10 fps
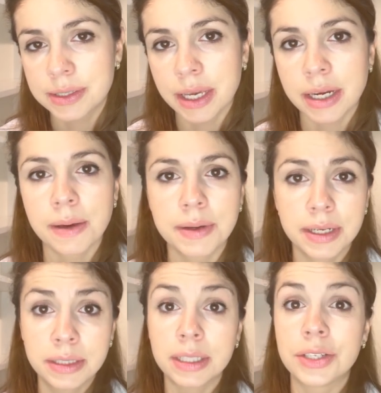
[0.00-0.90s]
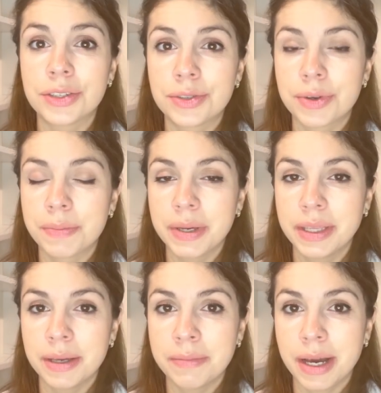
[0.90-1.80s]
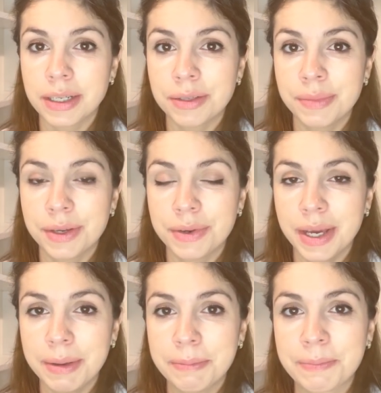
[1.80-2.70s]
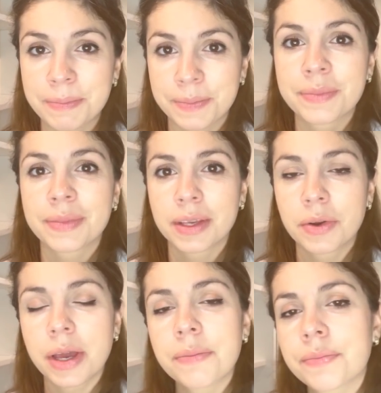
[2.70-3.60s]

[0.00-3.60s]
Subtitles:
and I'm going to need you to repeat them back to me, okay? Okay.